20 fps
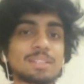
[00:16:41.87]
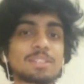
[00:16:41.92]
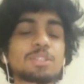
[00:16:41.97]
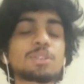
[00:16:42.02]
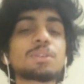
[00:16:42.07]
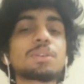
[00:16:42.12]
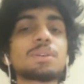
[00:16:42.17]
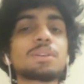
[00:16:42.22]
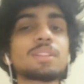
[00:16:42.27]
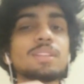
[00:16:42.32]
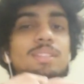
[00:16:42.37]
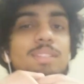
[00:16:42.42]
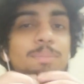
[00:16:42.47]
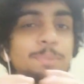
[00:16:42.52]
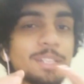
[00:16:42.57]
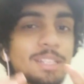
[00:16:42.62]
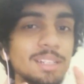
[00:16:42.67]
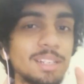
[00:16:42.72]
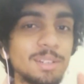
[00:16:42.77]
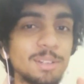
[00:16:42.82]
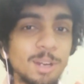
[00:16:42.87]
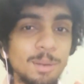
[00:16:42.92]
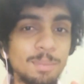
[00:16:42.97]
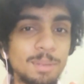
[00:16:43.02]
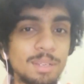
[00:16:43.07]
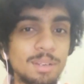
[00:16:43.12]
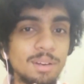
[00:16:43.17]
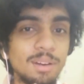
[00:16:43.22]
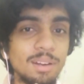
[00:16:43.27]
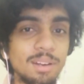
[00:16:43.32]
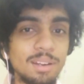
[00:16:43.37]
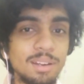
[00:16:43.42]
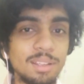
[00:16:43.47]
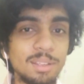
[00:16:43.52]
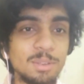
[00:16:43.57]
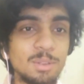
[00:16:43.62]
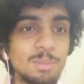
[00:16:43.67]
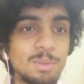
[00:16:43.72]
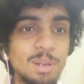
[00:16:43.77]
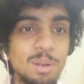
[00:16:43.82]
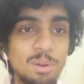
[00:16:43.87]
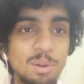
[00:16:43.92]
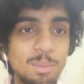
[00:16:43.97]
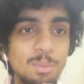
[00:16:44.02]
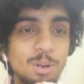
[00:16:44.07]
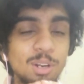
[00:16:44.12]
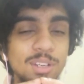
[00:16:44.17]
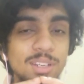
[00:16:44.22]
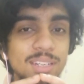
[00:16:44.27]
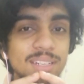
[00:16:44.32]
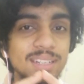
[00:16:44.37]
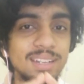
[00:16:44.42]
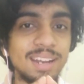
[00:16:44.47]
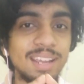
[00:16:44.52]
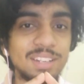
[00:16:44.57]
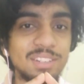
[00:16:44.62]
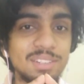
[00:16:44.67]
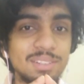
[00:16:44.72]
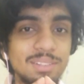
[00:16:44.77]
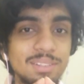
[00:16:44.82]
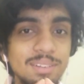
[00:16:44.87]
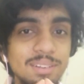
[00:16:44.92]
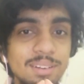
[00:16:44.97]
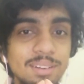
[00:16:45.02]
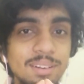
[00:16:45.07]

so there's a particular topic called human robot interaction